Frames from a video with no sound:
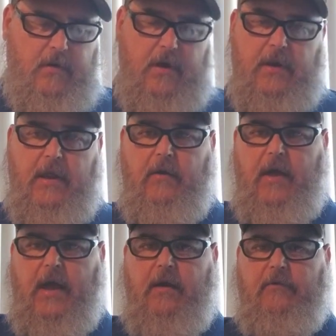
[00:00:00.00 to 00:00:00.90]
And now I
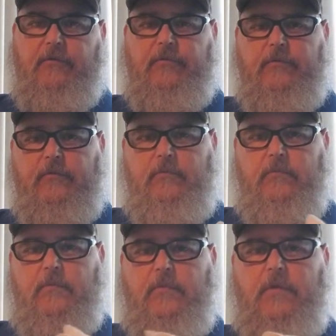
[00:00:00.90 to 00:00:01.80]
have
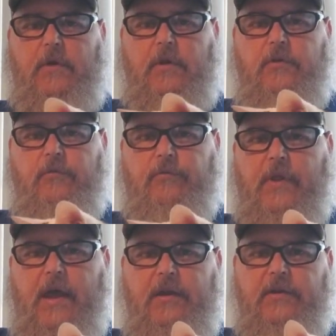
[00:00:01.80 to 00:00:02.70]
a new
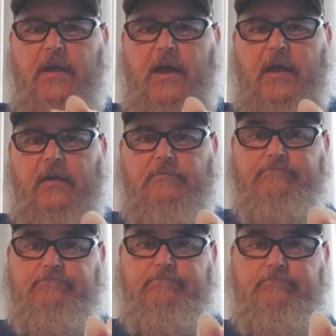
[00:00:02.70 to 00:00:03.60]
fly to tie.
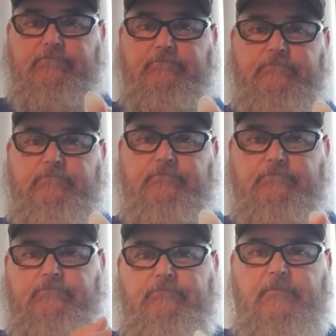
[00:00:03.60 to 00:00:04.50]

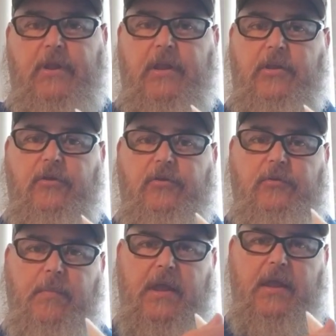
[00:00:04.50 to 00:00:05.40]
Get used
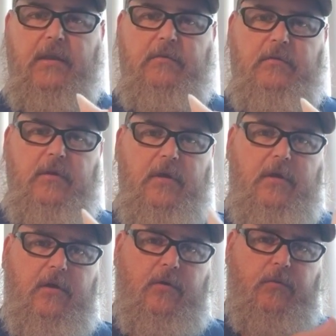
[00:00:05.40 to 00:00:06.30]
to making.
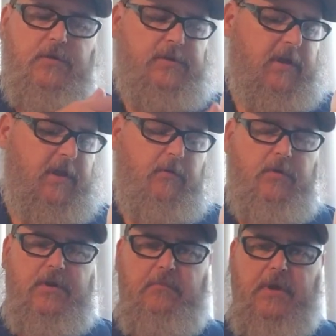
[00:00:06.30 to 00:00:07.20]
Once I get
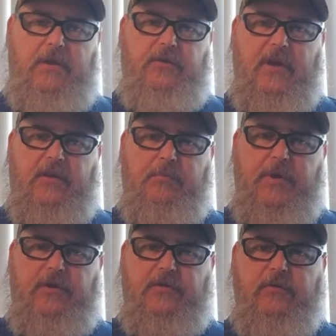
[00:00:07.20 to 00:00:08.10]
one that makes like the
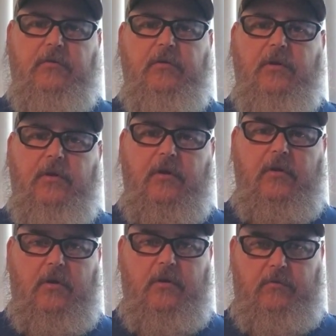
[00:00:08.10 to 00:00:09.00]
picture,
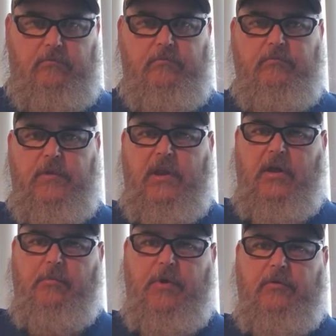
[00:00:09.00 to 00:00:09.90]
then
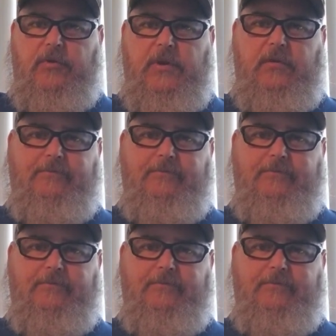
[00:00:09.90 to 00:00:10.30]
I'll post it.